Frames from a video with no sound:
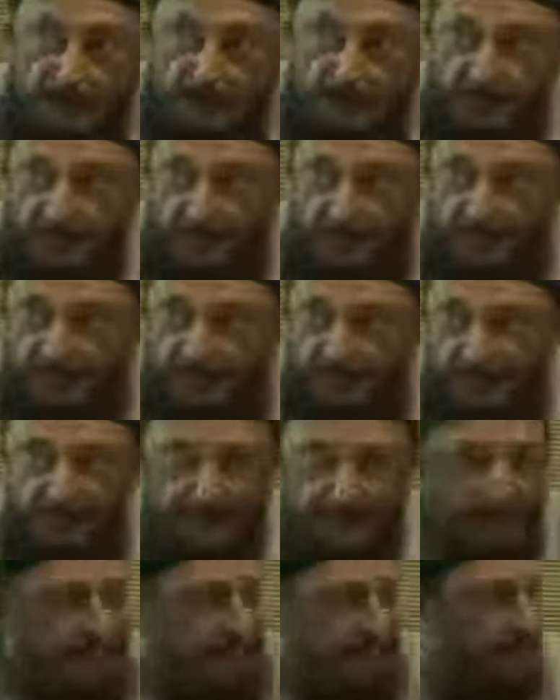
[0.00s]
They were
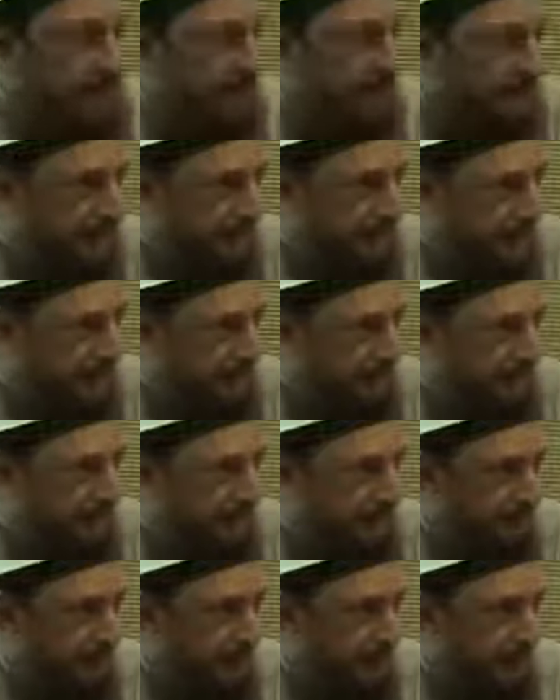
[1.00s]
stunned. They didn't expect
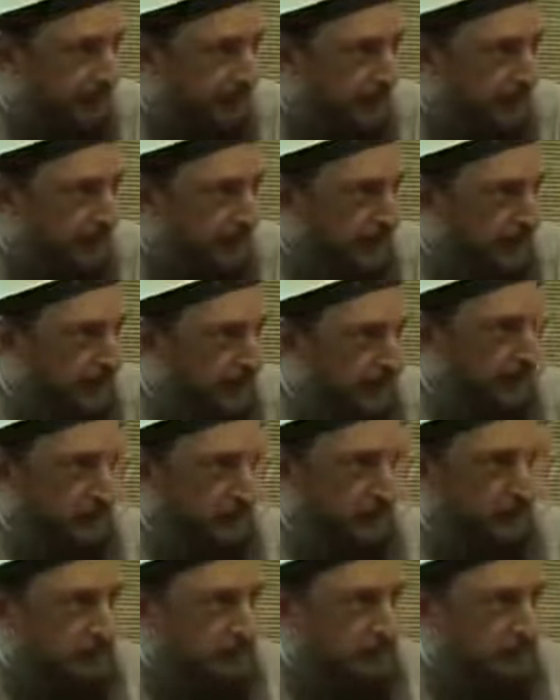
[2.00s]
that.
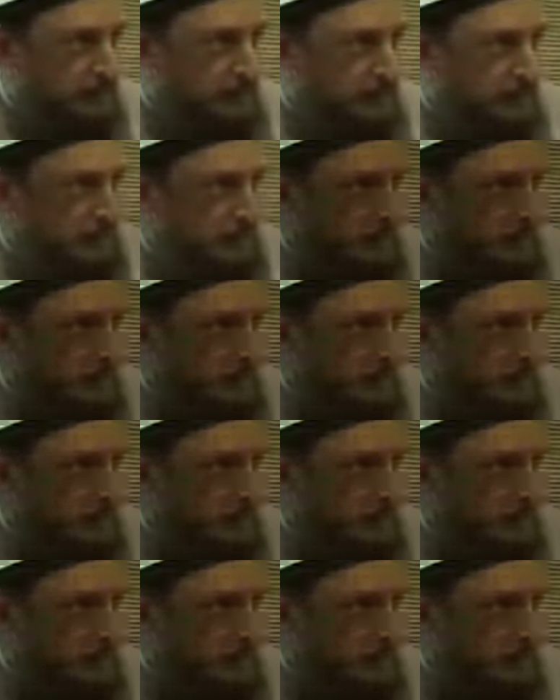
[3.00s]
Oh.